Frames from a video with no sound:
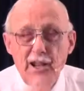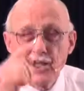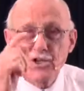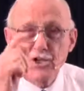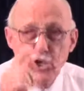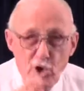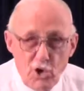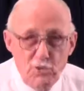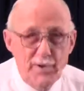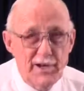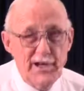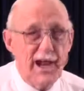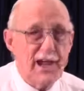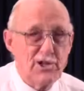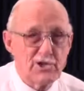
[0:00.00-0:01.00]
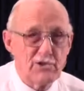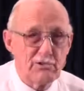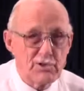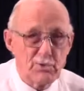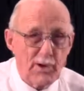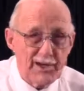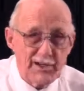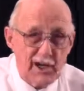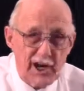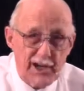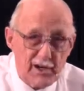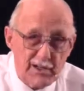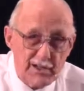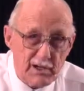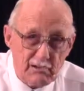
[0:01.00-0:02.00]
And his human nature is what
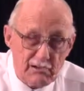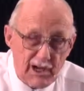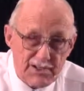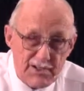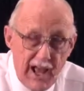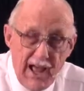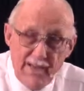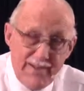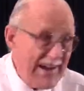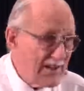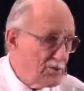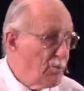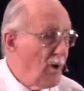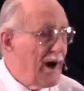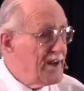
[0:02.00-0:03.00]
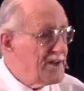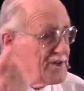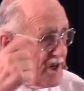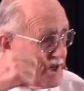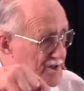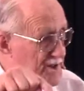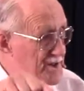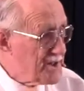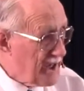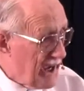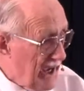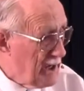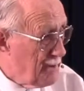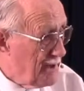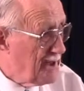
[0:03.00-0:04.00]
died on the cross. That's why
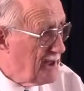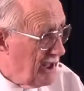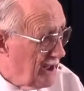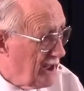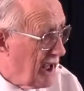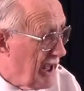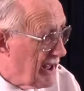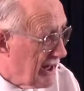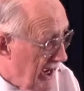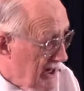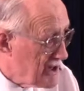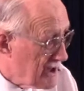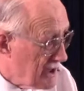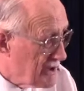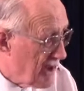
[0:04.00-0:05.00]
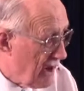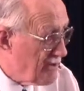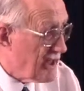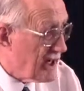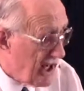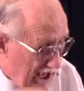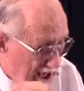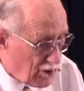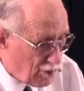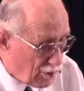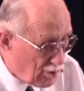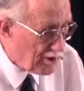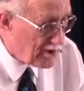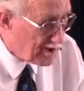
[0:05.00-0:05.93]
Jesus came in the incarnation, so that he